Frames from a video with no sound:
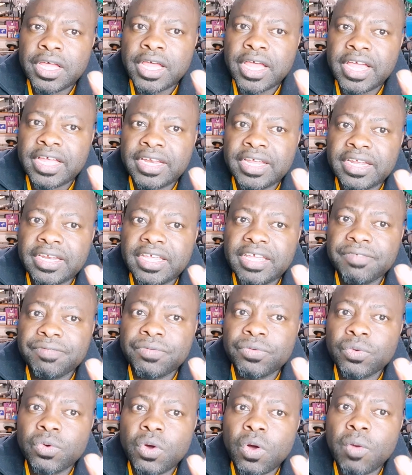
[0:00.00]
And then
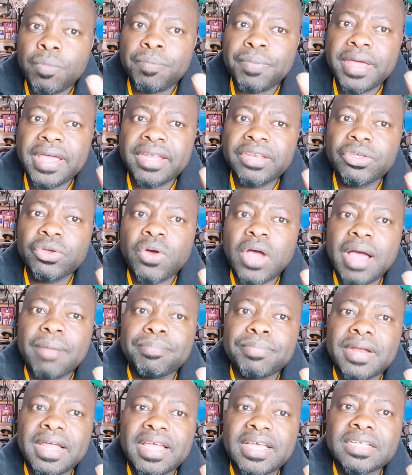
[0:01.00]
if you open your
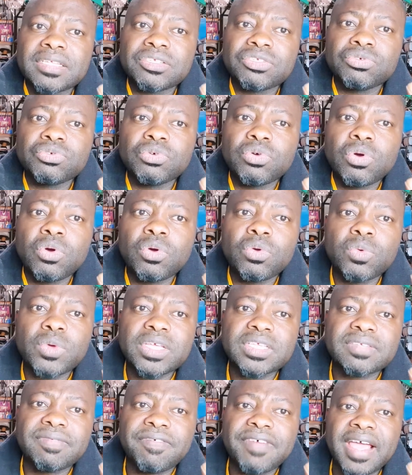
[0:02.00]
appliance, you
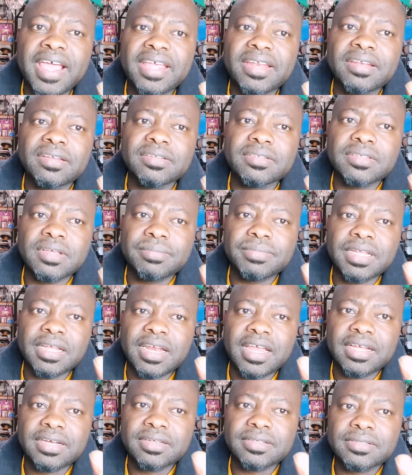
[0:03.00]
always find something
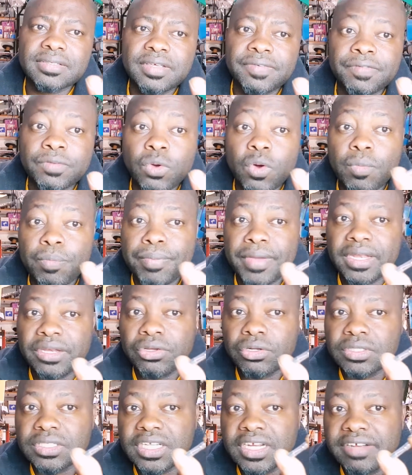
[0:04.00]
like this. If you open
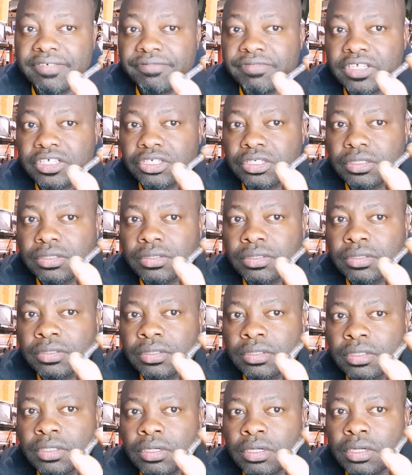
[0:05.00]
your television,
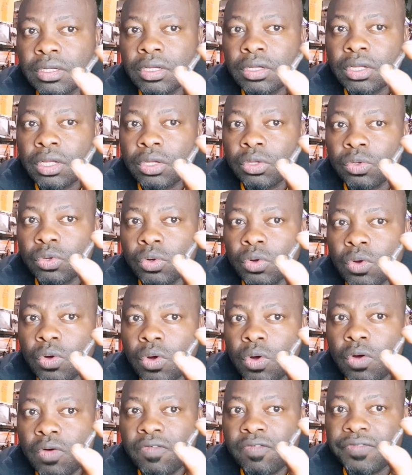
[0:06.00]

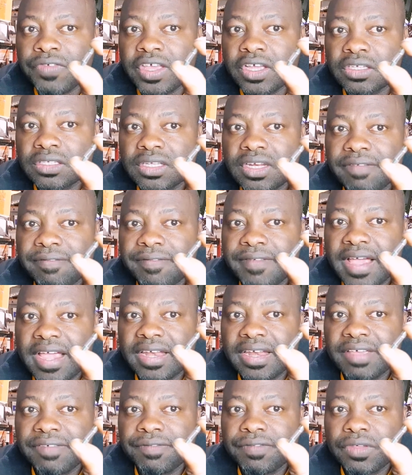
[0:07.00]
you obviously
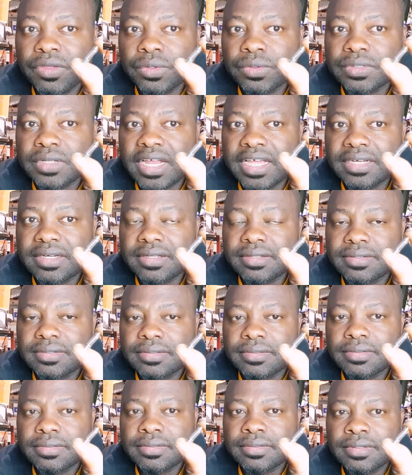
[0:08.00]
find a fuse like
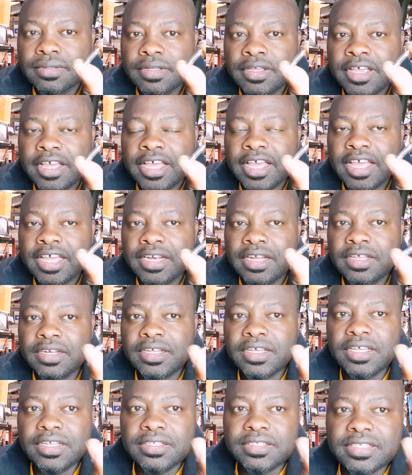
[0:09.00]
this. And then
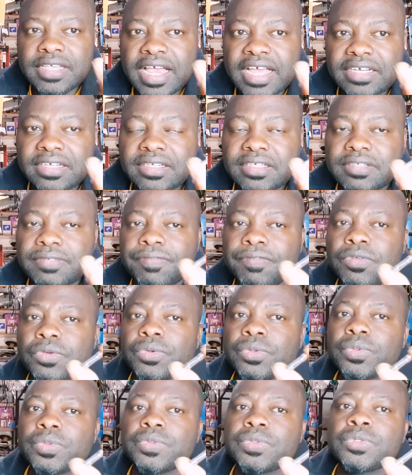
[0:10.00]
inside this
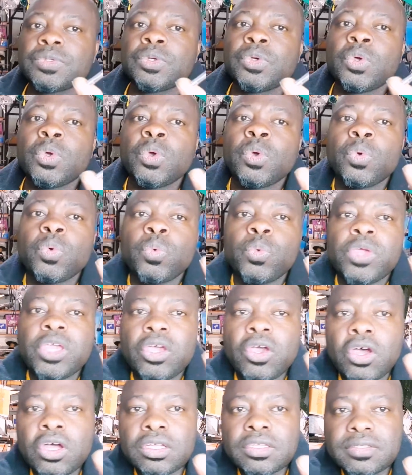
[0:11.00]
fuse, we
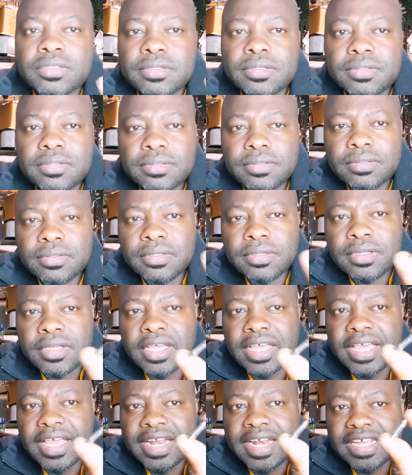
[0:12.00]
got
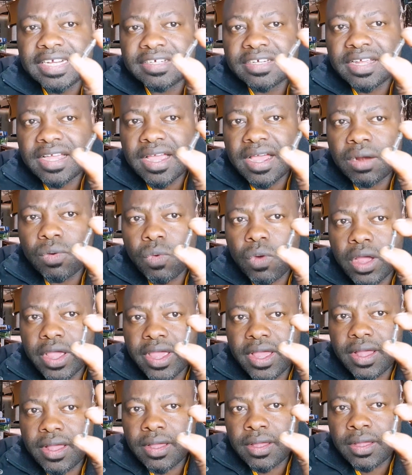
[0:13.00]
the electrical wire.